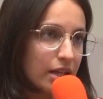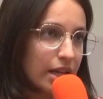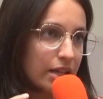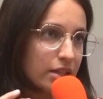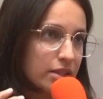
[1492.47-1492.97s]

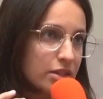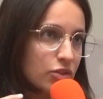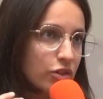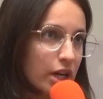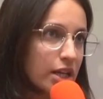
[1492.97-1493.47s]
it's
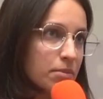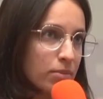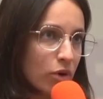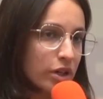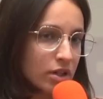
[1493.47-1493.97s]
really
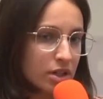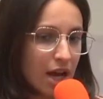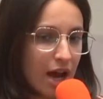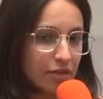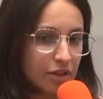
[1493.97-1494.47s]
important to
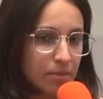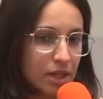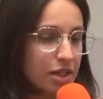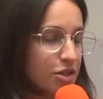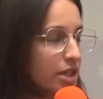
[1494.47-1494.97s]
have the
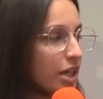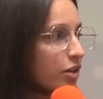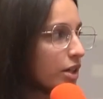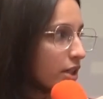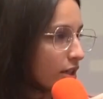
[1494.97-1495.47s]
ability to think
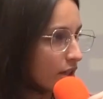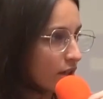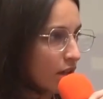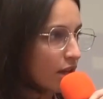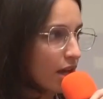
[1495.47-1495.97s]
critically.
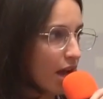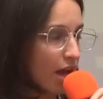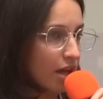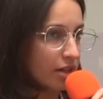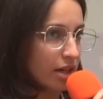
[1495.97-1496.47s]

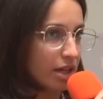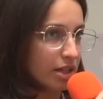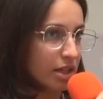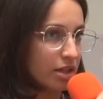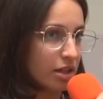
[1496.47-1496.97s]
And I
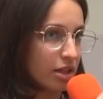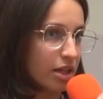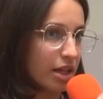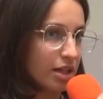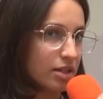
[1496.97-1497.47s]
think
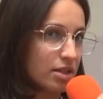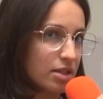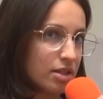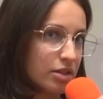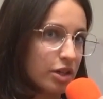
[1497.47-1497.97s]

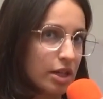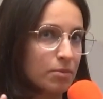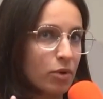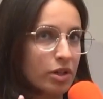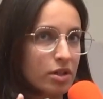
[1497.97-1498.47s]
it's really
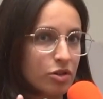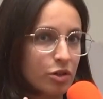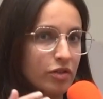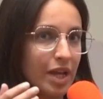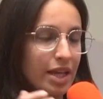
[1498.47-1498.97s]
important to
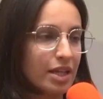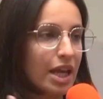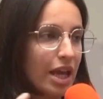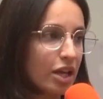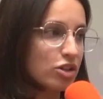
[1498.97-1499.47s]
sort of
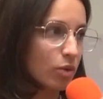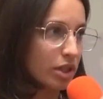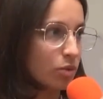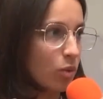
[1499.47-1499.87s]
engage with